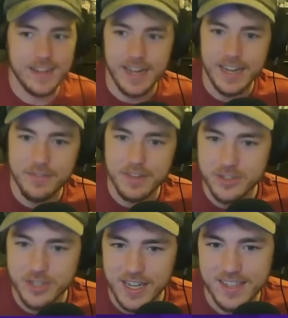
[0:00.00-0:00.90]
got
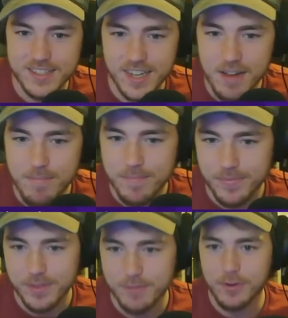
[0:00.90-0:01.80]
AVNJ this time.
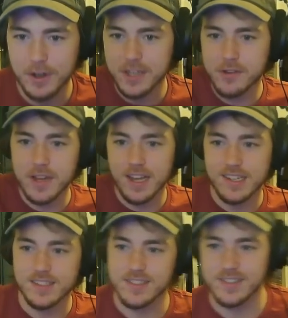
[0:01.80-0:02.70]
Fuck you
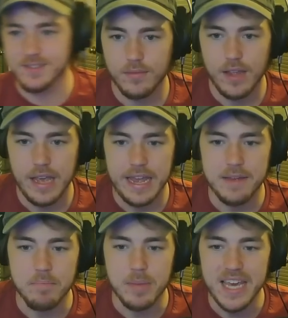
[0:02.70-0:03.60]
guys.
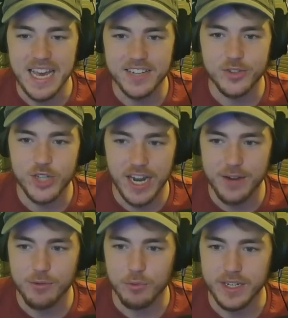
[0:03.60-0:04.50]

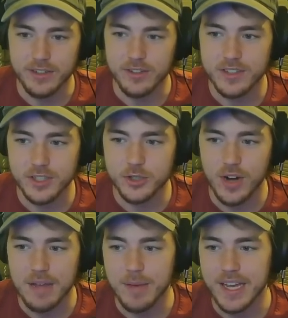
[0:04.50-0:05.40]
AVNJ real. Good
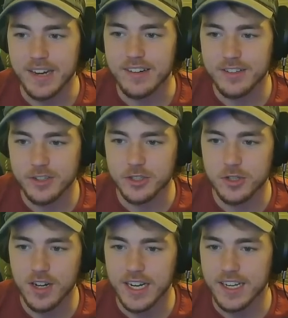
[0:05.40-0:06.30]
try, man. Good
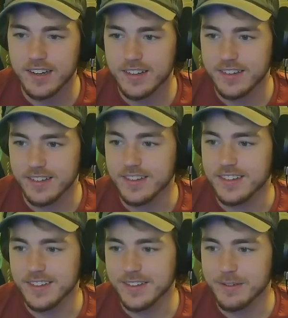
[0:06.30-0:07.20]
try.
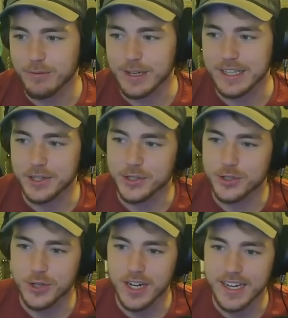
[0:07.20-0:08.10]
Really good
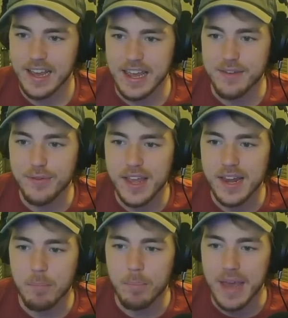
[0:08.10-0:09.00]
try.
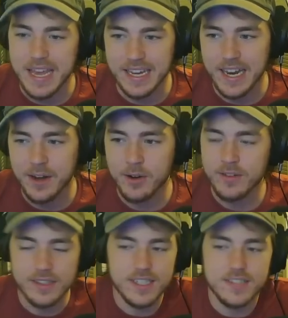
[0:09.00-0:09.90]
Avian
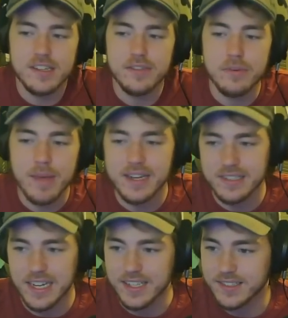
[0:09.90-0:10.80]
Baconator? It doesn't even make
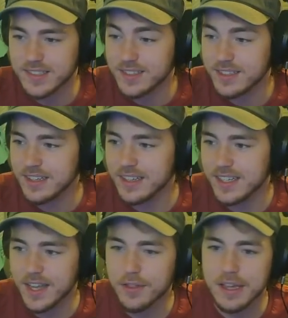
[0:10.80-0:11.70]
sense.
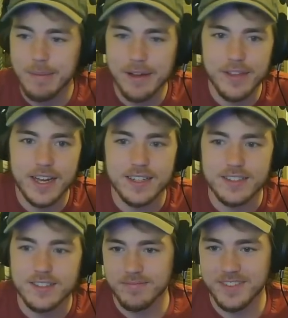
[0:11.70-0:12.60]
Nothing about that
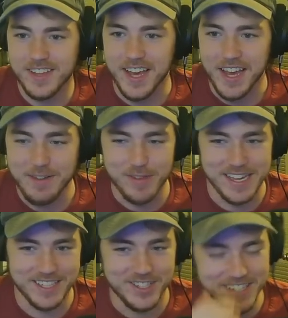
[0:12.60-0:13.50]
is Gavian